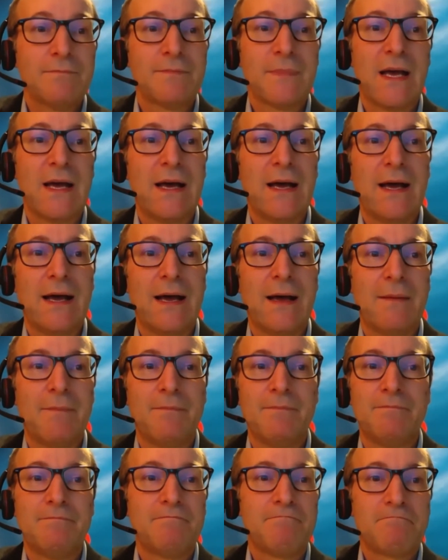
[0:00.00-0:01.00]

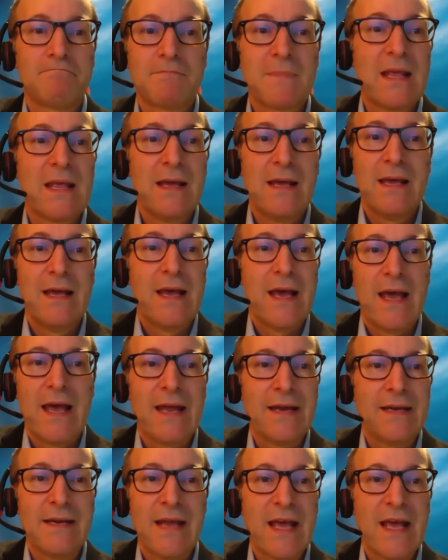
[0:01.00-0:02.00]

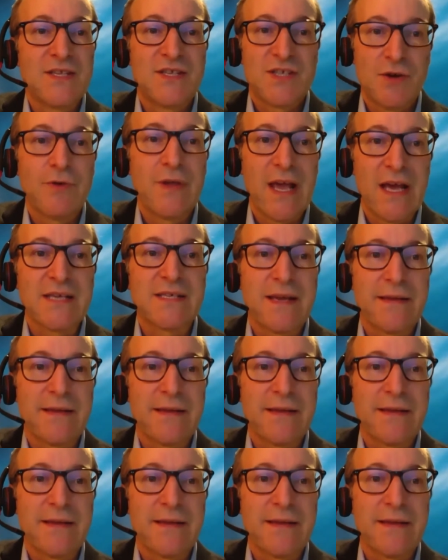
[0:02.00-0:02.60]
And so yes,